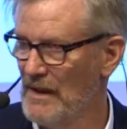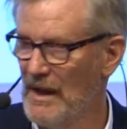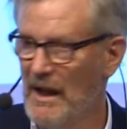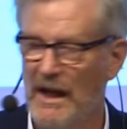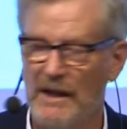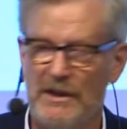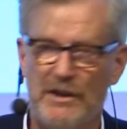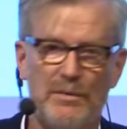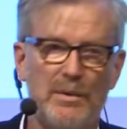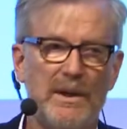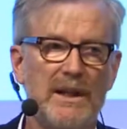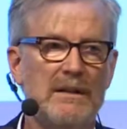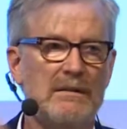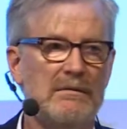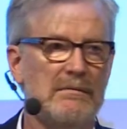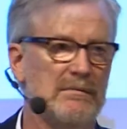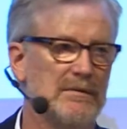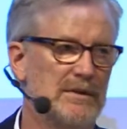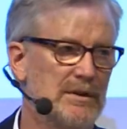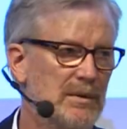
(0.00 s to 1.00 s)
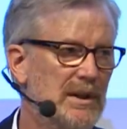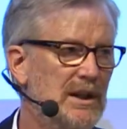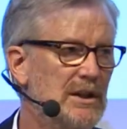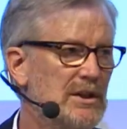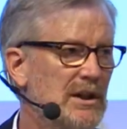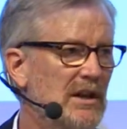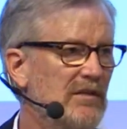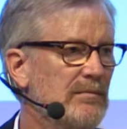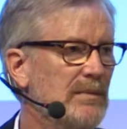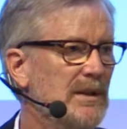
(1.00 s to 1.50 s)
And Sweden, the
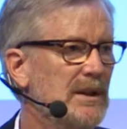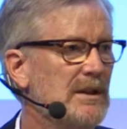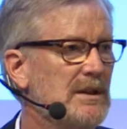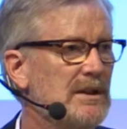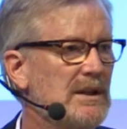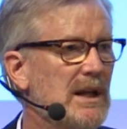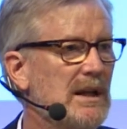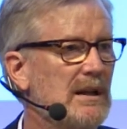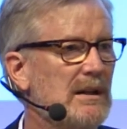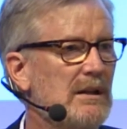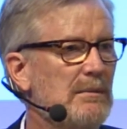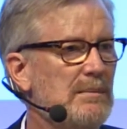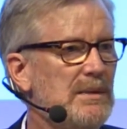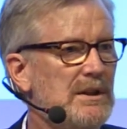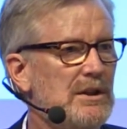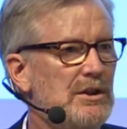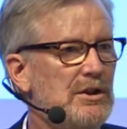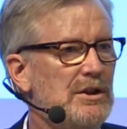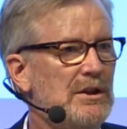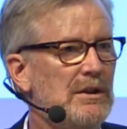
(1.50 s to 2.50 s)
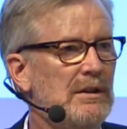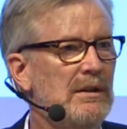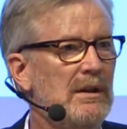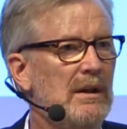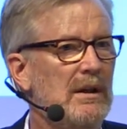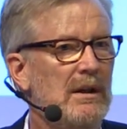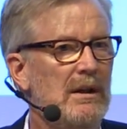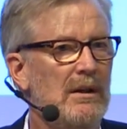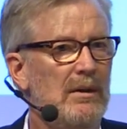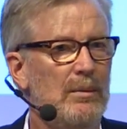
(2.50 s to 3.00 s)
Swedish government, has taken a position
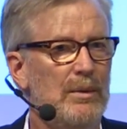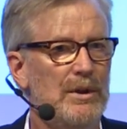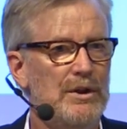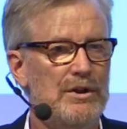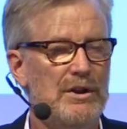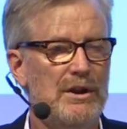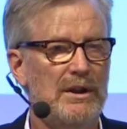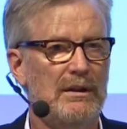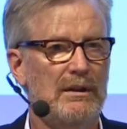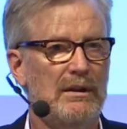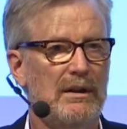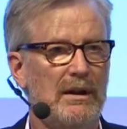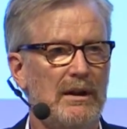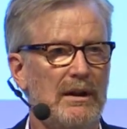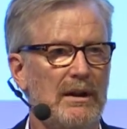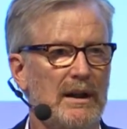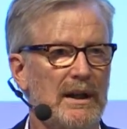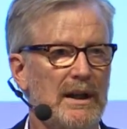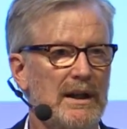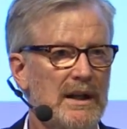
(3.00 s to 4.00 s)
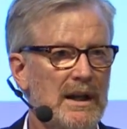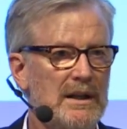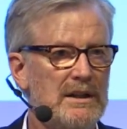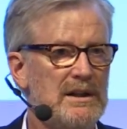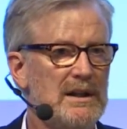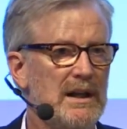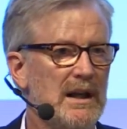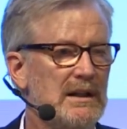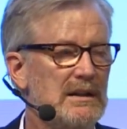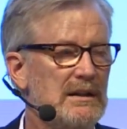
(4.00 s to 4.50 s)
which it
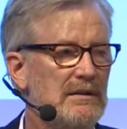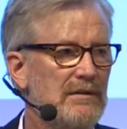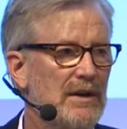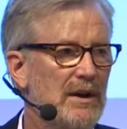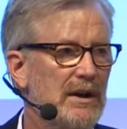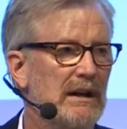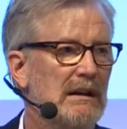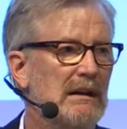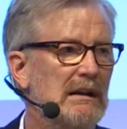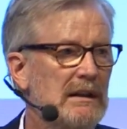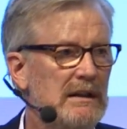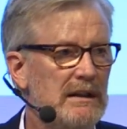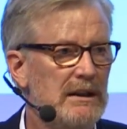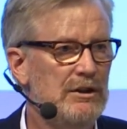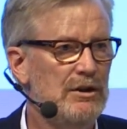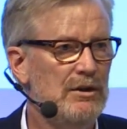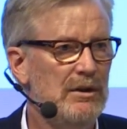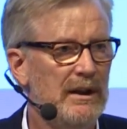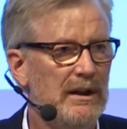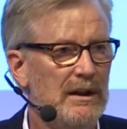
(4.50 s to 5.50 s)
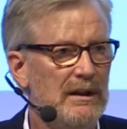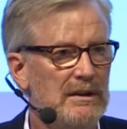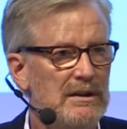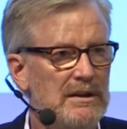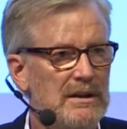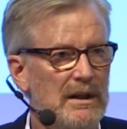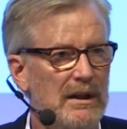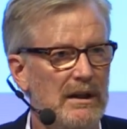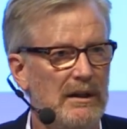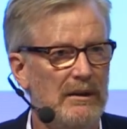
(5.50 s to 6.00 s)
enunciated very clearly during its